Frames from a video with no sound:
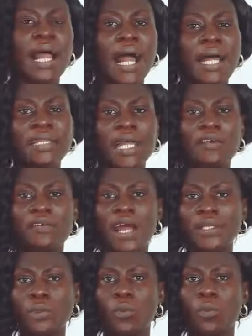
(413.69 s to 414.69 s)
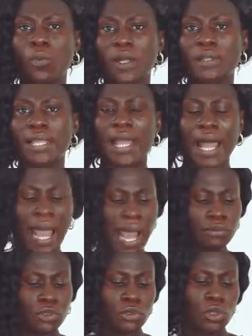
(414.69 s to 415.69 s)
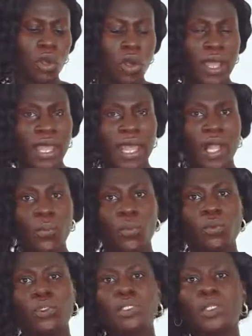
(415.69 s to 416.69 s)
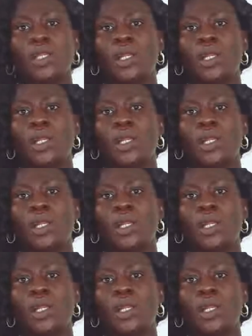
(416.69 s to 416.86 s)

under running water up to your elbow